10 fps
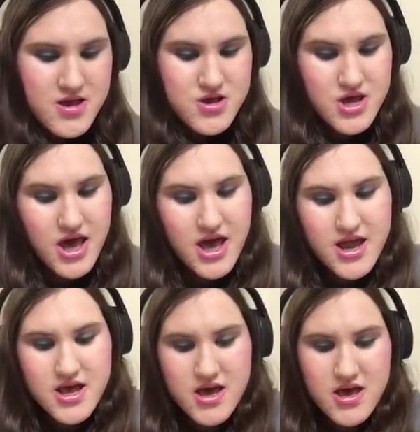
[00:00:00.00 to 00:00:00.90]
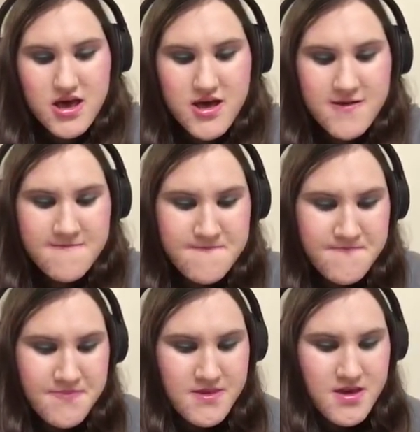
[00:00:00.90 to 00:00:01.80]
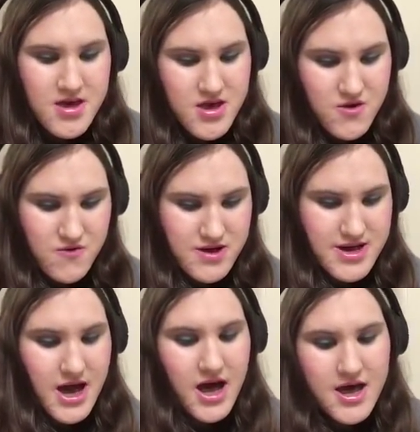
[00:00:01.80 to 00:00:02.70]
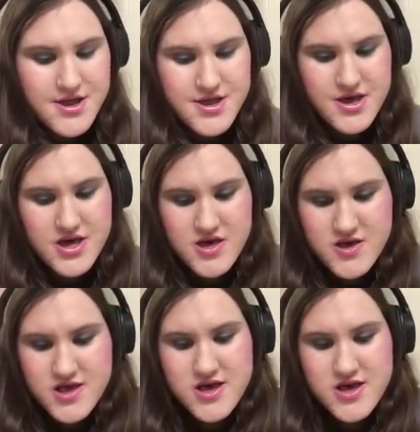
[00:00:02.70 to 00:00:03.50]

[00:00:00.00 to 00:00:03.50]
Shine on. You're gone too